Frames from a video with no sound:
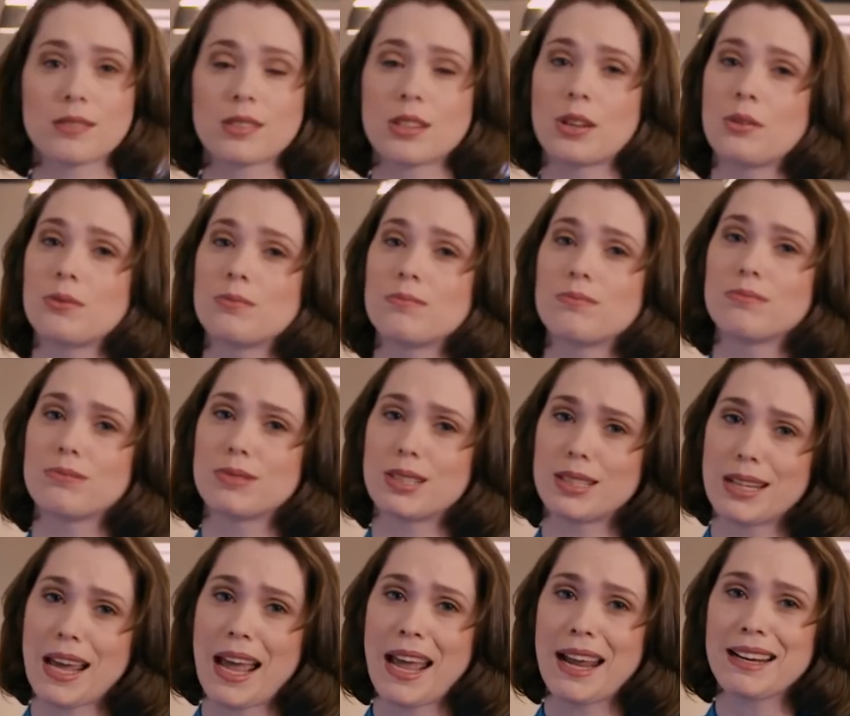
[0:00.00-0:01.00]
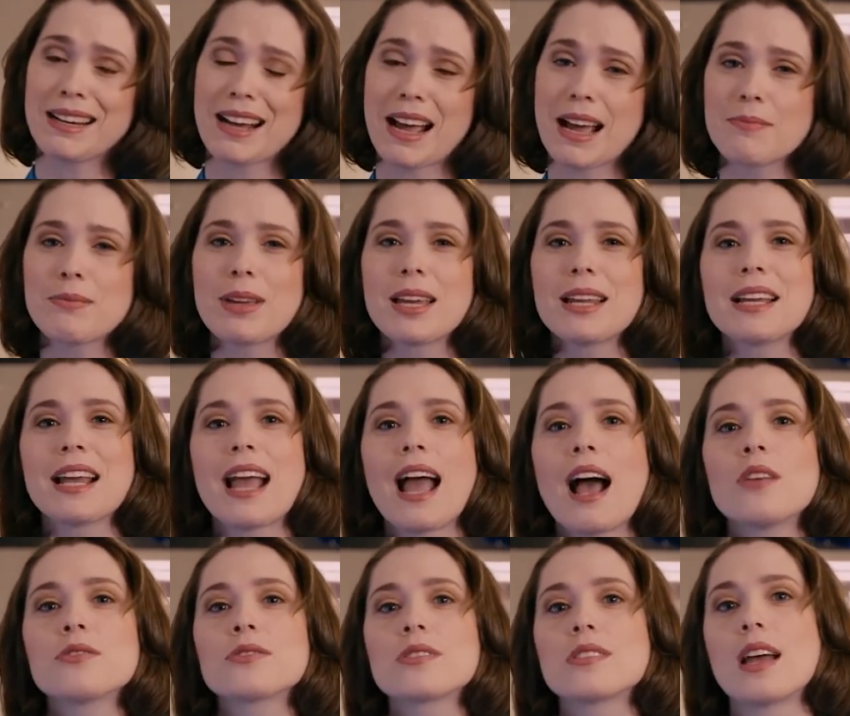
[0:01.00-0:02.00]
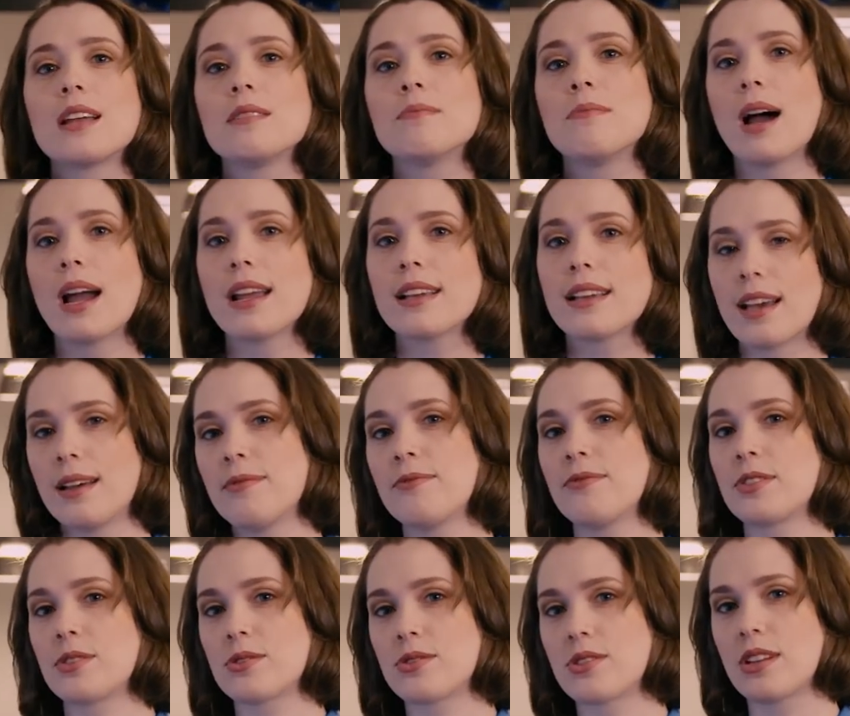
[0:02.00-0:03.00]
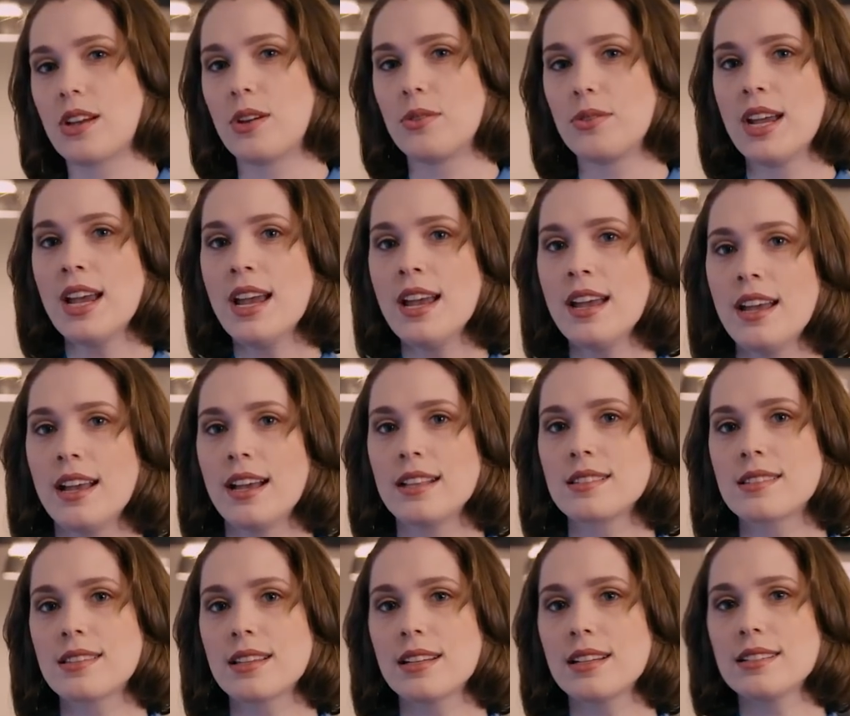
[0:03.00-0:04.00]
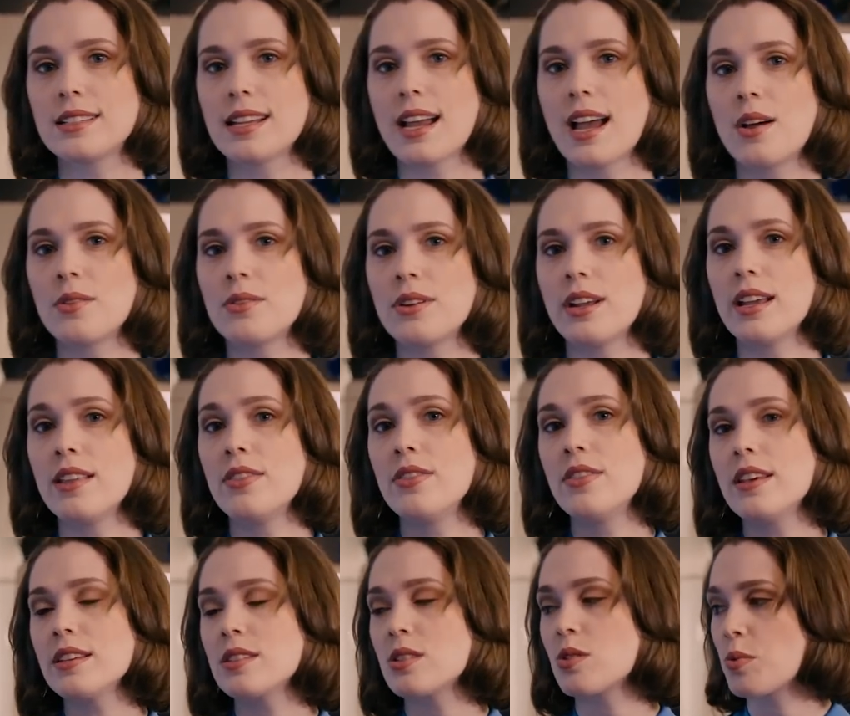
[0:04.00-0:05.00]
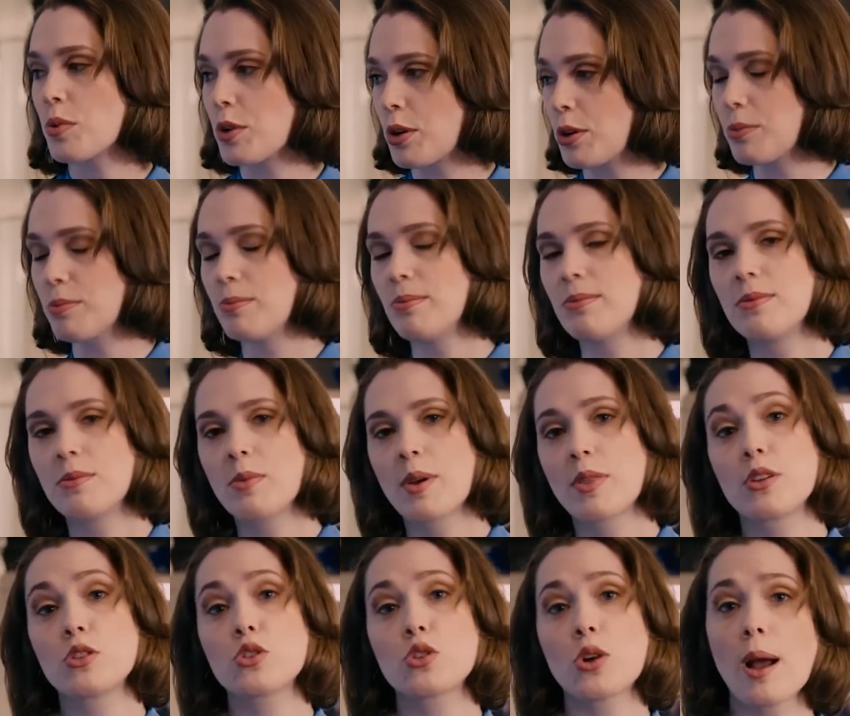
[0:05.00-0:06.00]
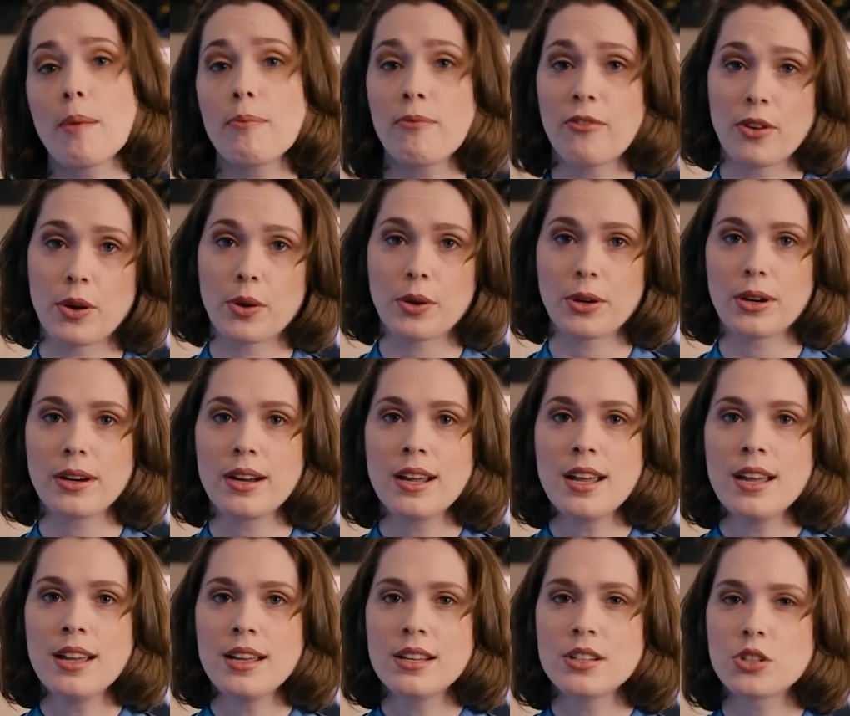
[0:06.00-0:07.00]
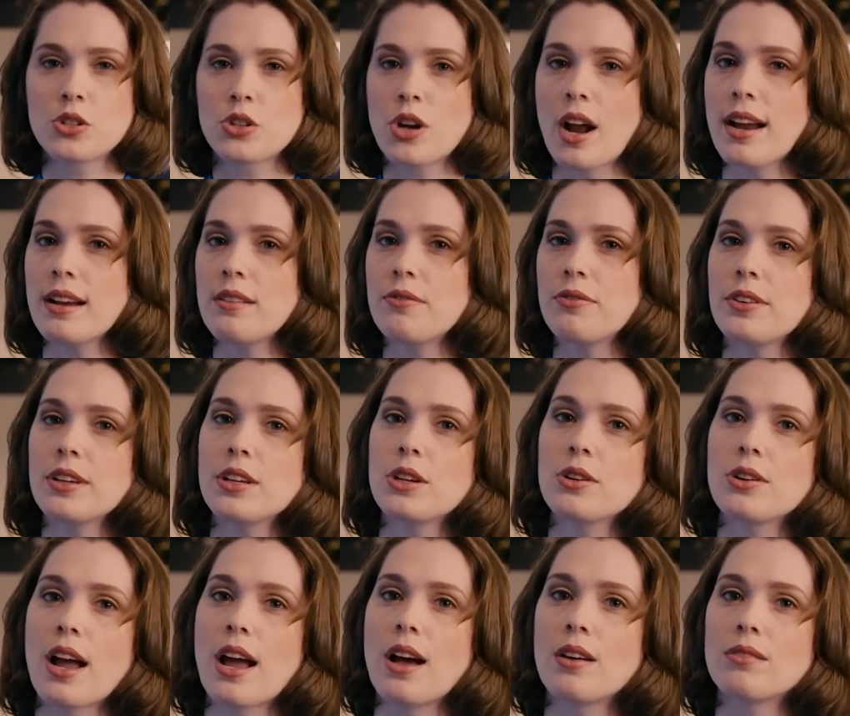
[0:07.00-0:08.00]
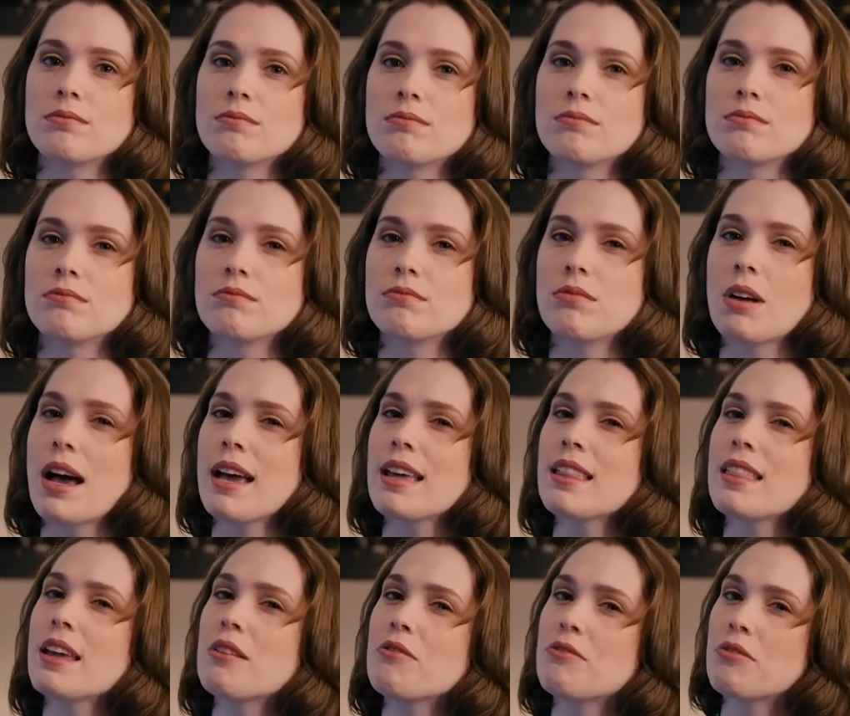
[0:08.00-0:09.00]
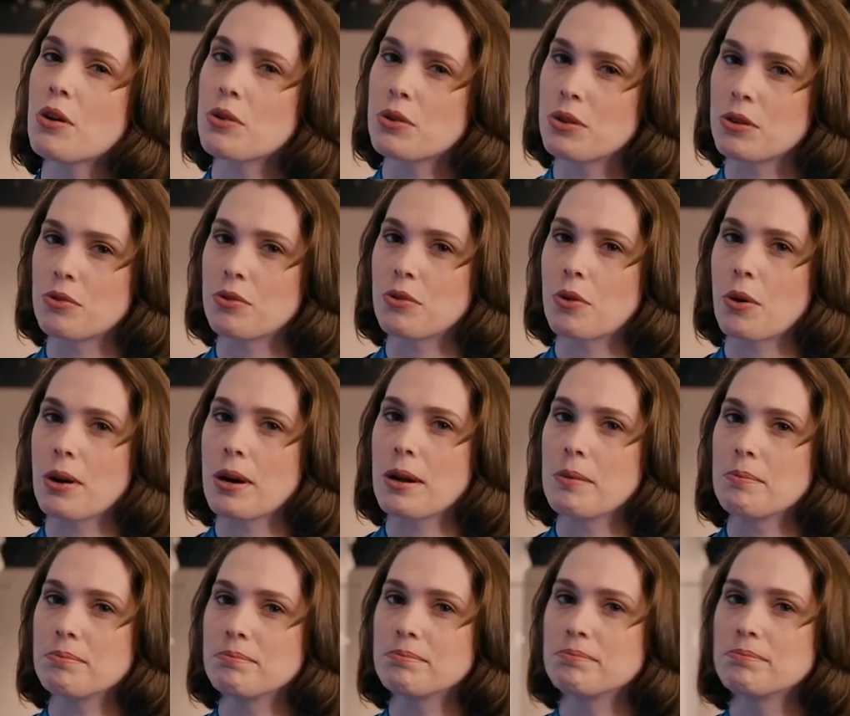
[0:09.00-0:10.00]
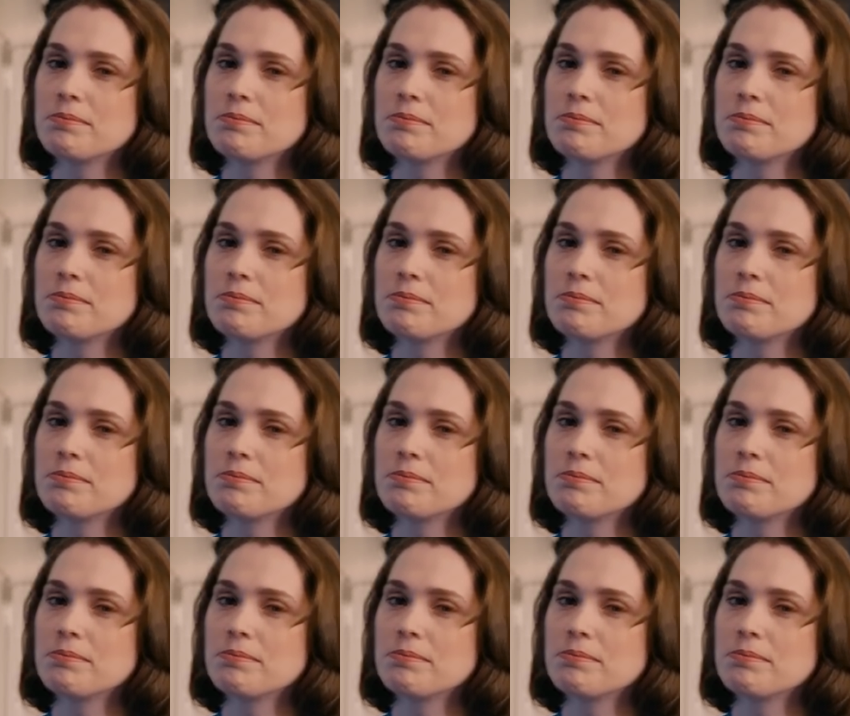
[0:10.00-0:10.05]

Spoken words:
So today, I'm getting outside my comfort zone and sitting down in this room with a Trump voter to try and figure out why they voted for him.